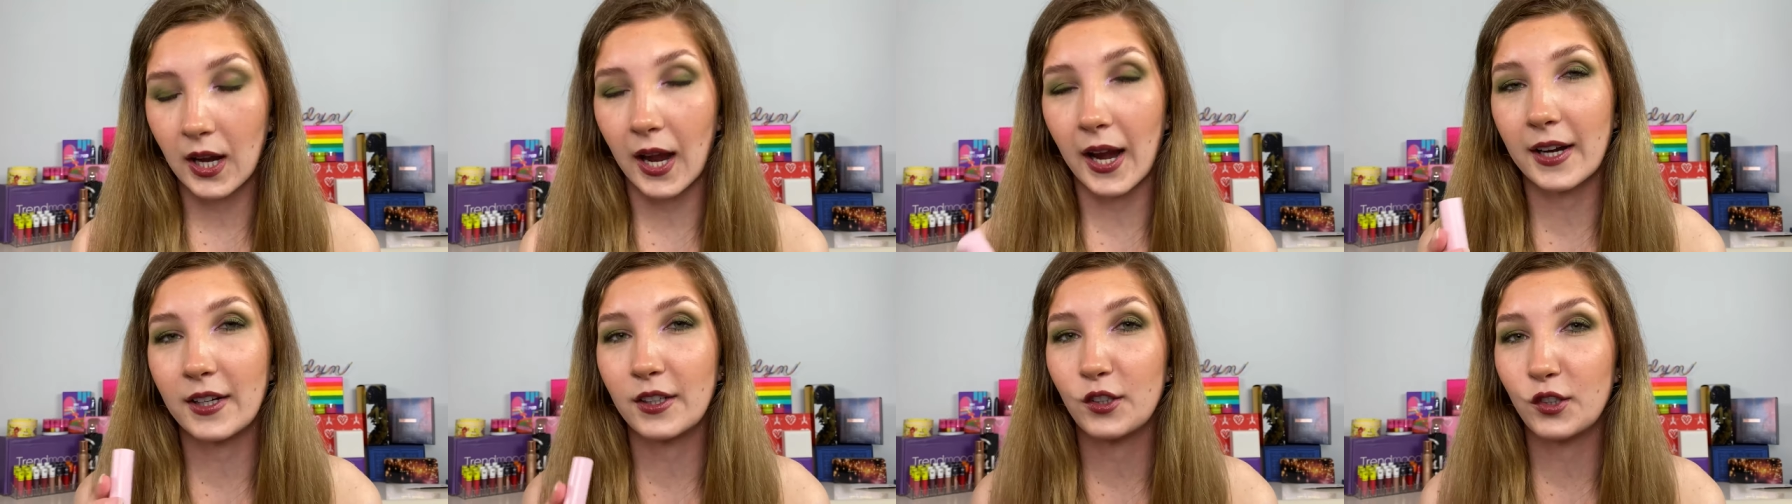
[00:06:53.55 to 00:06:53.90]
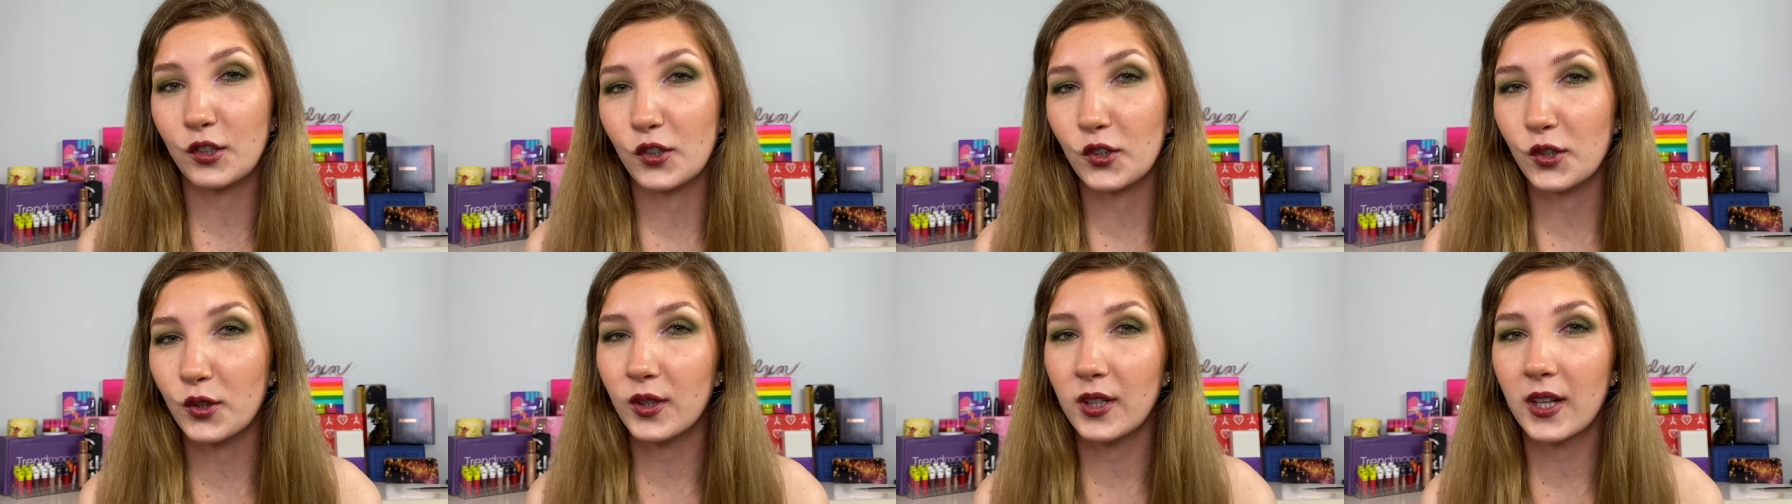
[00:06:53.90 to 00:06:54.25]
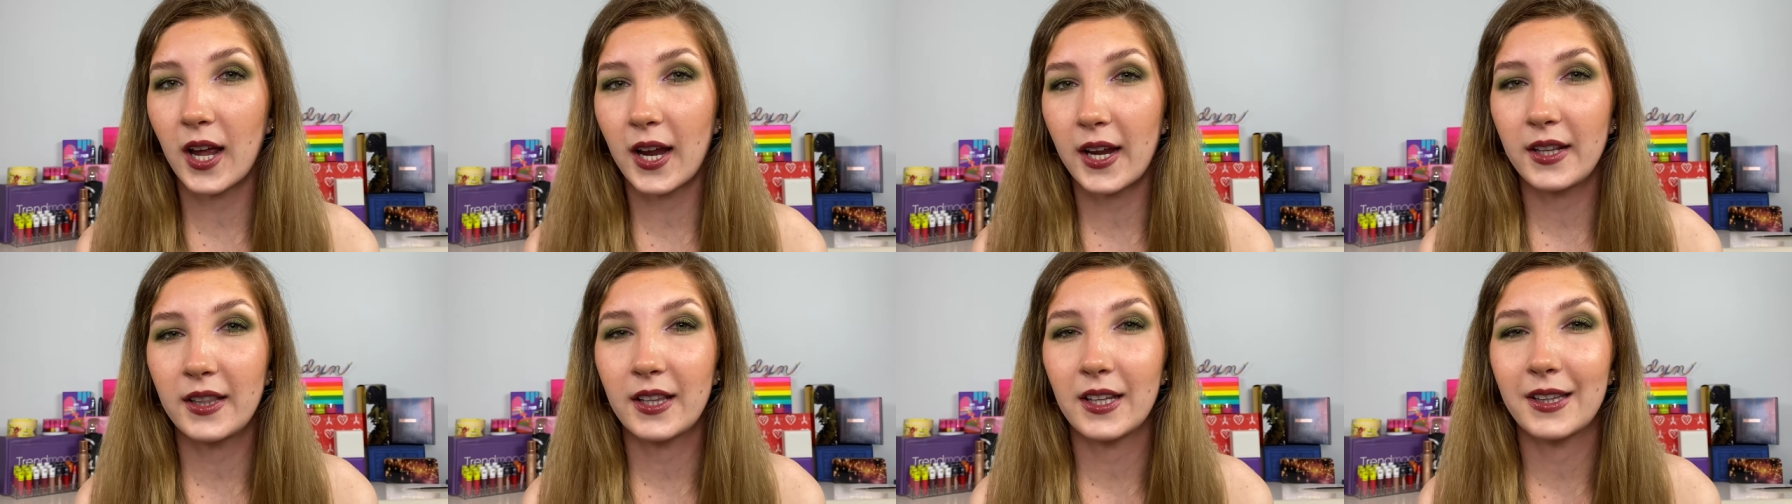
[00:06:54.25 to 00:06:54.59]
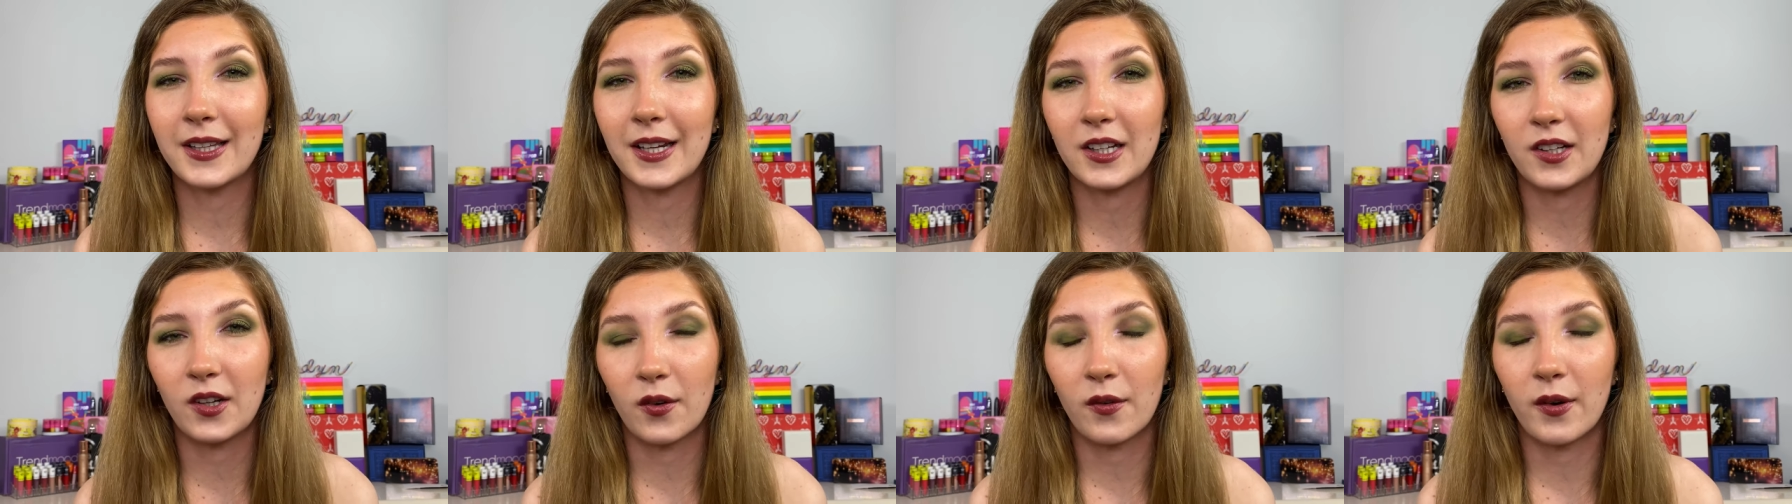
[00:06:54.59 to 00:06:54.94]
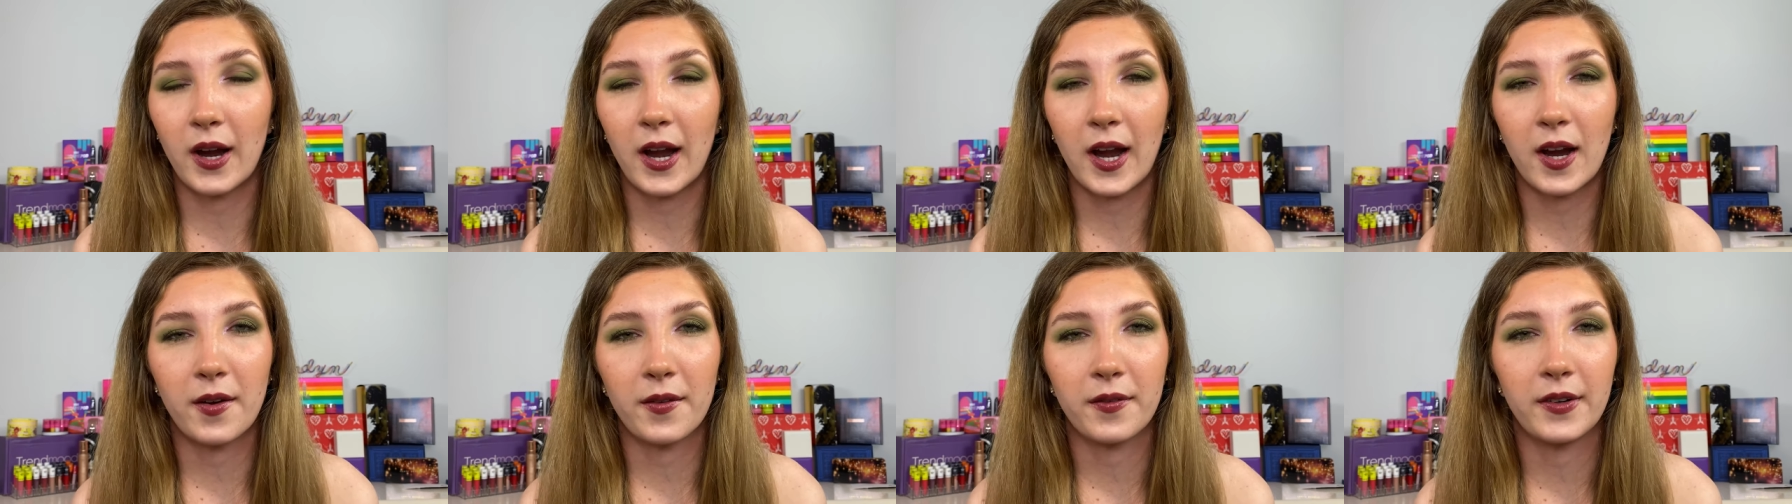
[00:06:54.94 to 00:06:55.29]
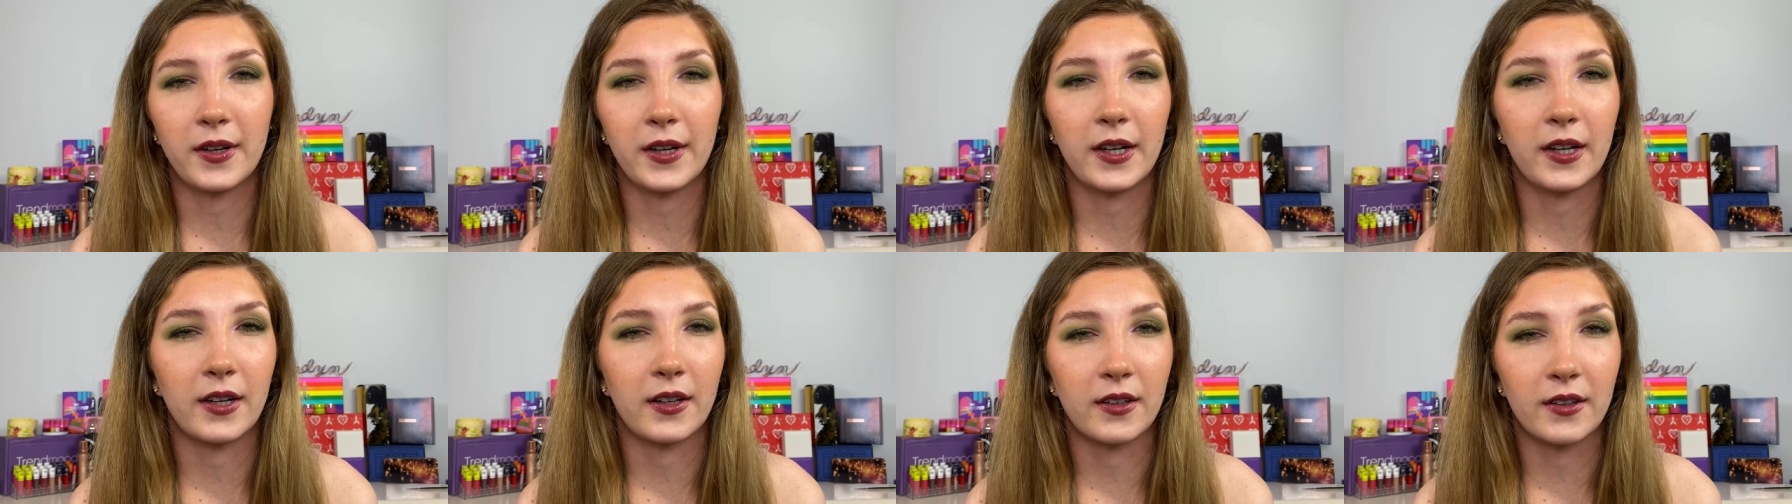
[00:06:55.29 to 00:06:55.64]
I do like that they don't have
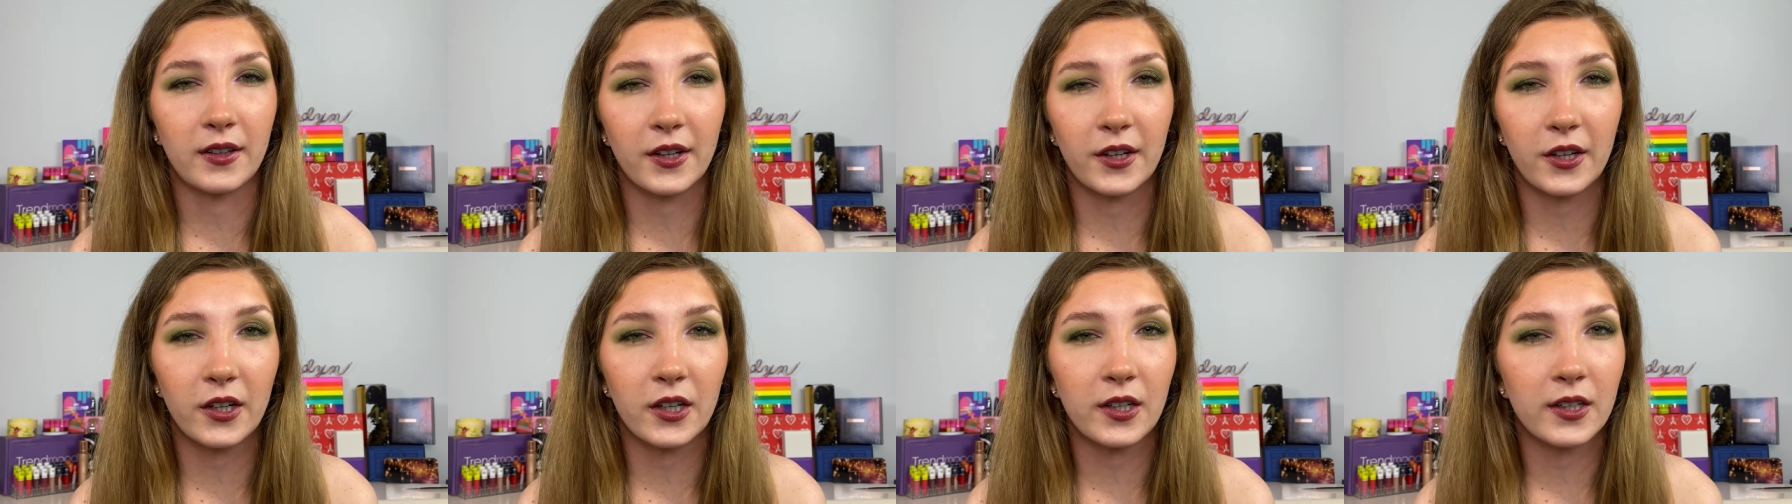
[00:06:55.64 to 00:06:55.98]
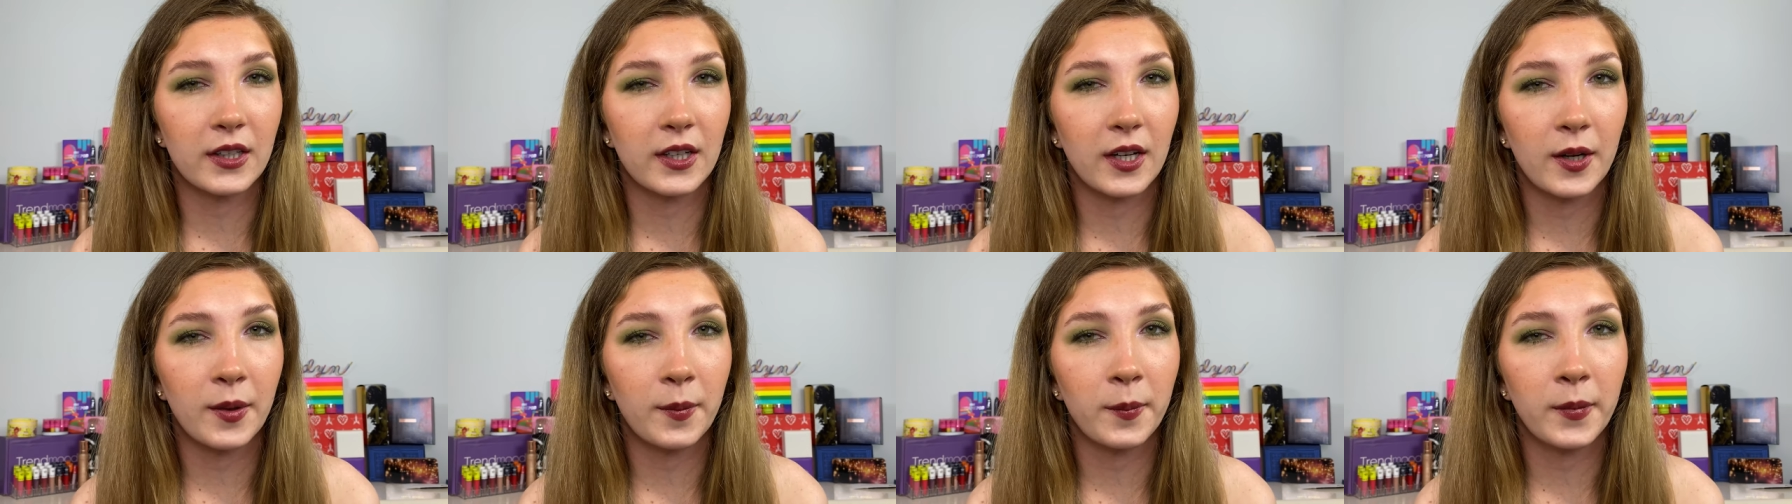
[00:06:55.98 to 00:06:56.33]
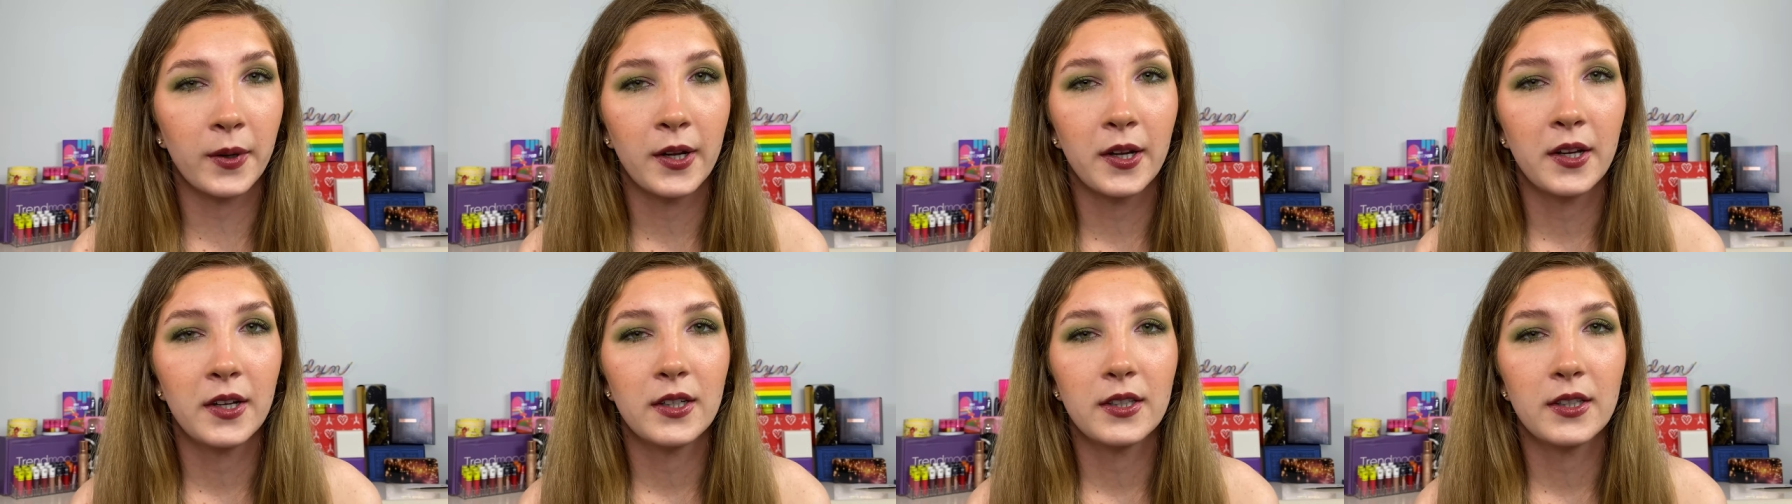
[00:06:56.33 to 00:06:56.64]
any glitter in them.